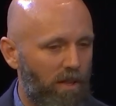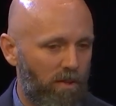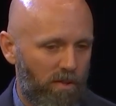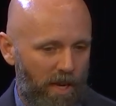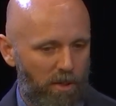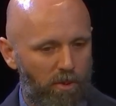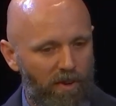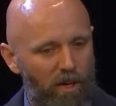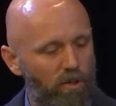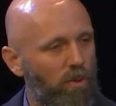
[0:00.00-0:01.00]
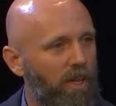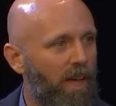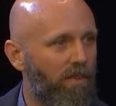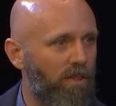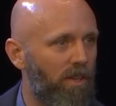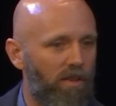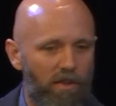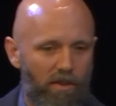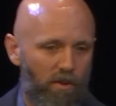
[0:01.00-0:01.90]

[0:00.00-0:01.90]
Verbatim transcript: the SaaS providers only have to